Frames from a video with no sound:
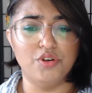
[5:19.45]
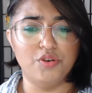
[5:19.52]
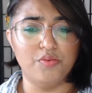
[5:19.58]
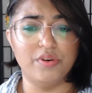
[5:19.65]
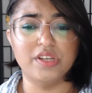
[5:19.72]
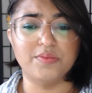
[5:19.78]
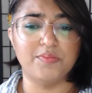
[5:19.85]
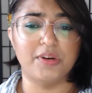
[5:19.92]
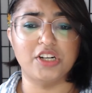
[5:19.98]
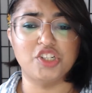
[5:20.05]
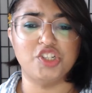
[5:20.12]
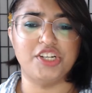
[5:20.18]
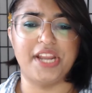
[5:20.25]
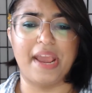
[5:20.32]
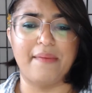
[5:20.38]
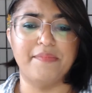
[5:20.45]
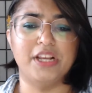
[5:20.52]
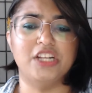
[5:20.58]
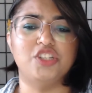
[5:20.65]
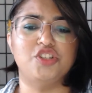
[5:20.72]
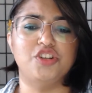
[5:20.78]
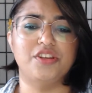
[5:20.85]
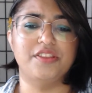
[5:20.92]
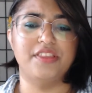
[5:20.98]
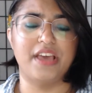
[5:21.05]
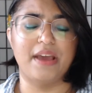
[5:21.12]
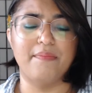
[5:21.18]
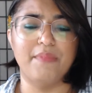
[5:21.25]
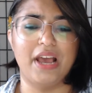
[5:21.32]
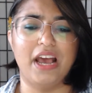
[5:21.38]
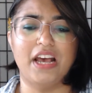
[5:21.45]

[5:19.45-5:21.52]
do as much damage to them